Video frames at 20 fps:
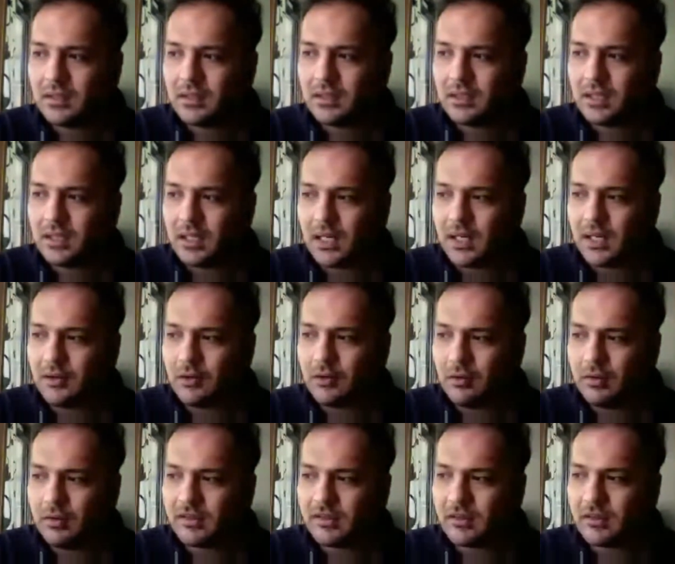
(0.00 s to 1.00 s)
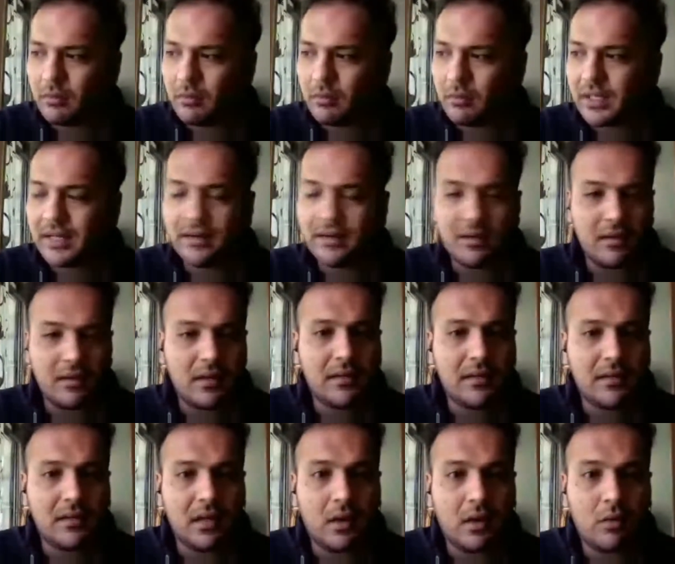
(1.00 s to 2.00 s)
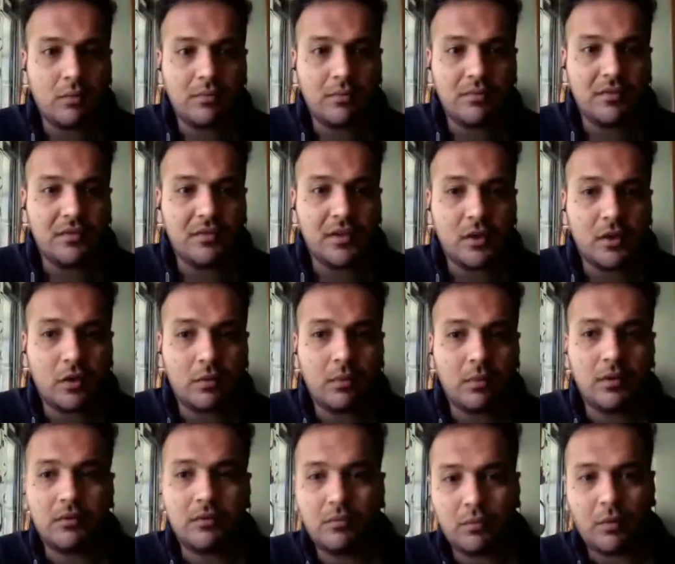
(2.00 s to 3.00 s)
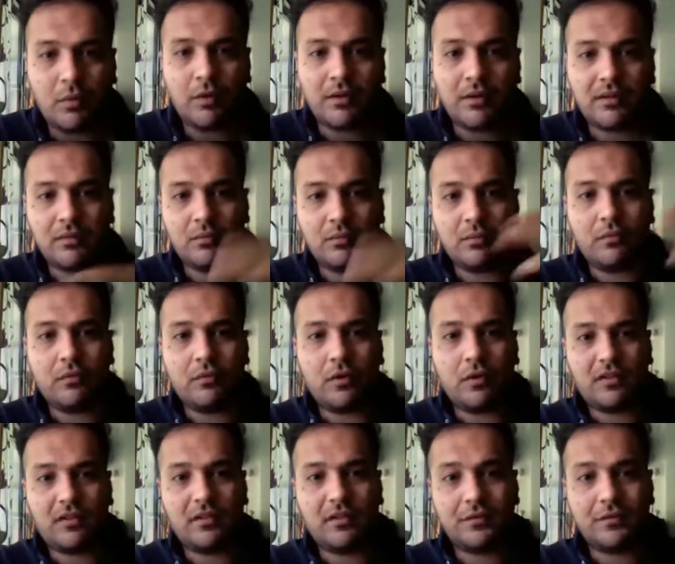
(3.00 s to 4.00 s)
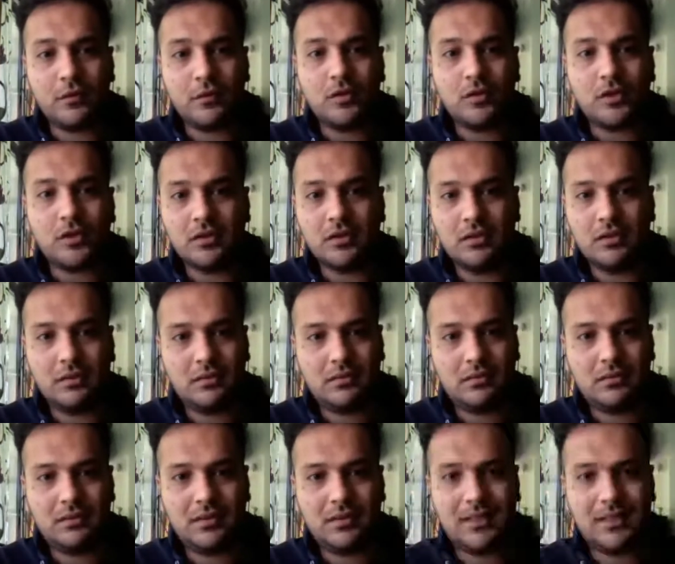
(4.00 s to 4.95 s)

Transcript: know, it's complicated, right? Now, when we talk about what is the future, like,